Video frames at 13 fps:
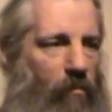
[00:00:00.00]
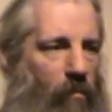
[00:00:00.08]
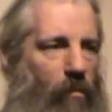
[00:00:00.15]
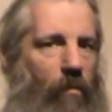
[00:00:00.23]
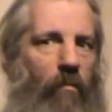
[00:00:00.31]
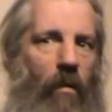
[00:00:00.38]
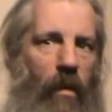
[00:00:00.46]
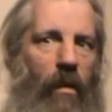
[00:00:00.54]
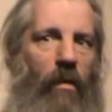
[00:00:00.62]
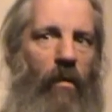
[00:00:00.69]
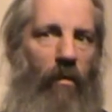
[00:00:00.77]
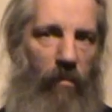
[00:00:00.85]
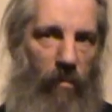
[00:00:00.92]
quite
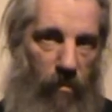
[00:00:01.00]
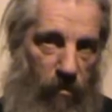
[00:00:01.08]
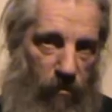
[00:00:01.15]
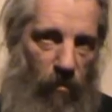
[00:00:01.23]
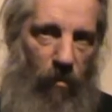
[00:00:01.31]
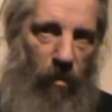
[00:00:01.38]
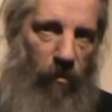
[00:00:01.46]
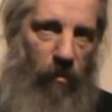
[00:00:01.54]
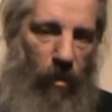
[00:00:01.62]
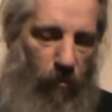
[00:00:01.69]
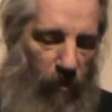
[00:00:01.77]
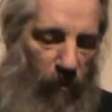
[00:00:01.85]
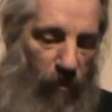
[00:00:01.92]
a strong
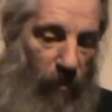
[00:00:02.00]
aroma of the